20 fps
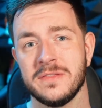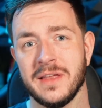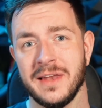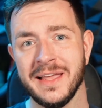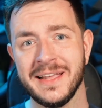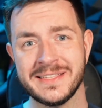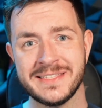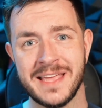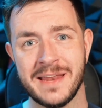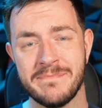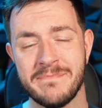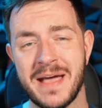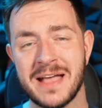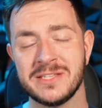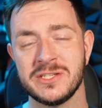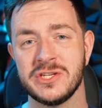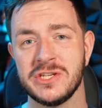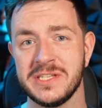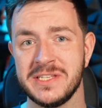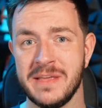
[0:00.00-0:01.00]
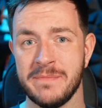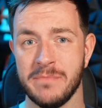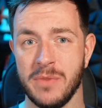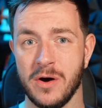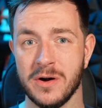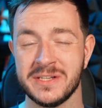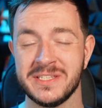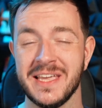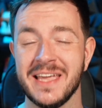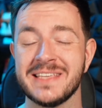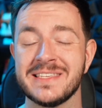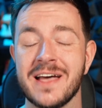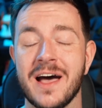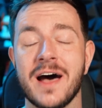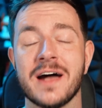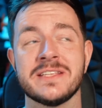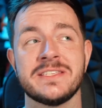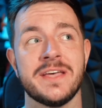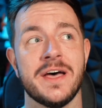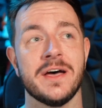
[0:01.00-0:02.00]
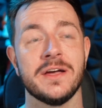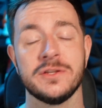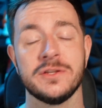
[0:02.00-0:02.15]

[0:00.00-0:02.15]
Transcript: LinkedIn messages inbox is utter